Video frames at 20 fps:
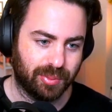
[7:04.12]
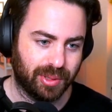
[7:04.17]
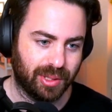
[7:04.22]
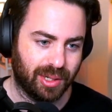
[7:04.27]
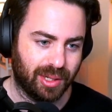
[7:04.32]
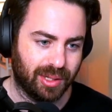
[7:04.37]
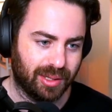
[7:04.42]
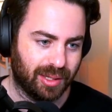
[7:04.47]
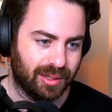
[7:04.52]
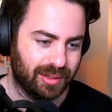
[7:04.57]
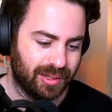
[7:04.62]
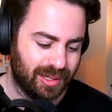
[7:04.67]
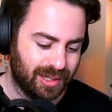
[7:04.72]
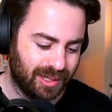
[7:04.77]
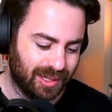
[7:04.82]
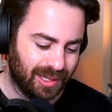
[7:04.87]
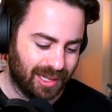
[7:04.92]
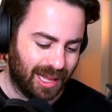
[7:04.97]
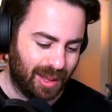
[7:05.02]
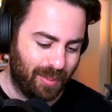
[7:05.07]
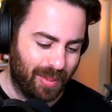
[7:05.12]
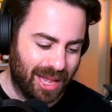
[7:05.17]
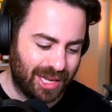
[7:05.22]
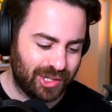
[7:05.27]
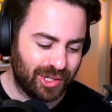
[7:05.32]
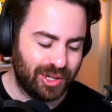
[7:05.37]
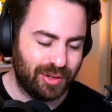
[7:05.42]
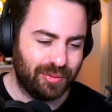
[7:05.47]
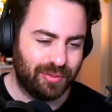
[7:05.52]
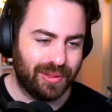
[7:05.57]
like that.
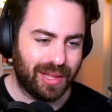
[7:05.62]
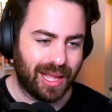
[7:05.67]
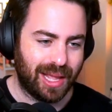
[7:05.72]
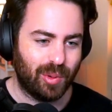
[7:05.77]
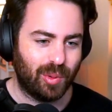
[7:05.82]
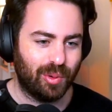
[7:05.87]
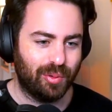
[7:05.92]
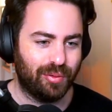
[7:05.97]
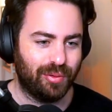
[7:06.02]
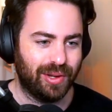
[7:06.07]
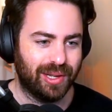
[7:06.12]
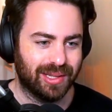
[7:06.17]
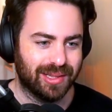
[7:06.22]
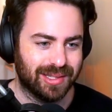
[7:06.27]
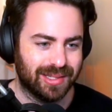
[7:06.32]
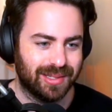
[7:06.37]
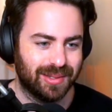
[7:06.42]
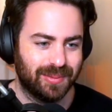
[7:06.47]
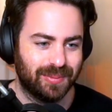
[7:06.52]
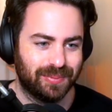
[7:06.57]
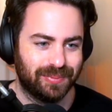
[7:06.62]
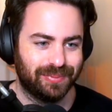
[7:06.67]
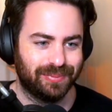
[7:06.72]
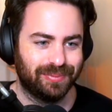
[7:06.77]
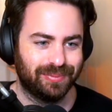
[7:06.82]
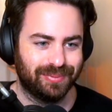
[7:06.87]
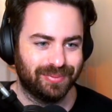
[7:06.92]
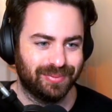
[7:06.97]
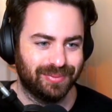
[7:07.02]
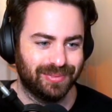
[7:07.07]
Imagine if they were fiends.
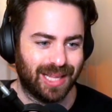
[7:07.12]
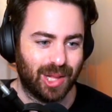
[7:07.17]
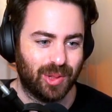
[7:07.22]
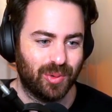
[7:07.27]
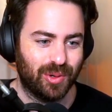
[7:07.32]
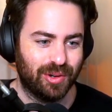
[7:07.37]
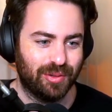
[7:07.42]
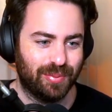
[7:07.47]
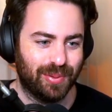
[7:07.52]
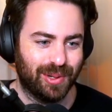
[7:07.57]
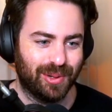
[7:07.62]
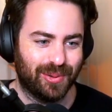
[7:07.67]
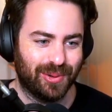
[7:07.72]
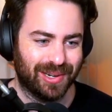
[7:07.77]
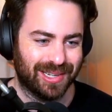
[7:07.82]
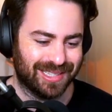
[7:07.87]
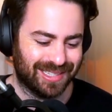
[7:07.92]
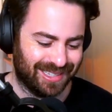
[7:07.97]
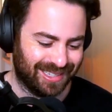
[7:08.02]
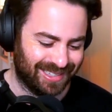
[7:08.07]
That would have been crazy.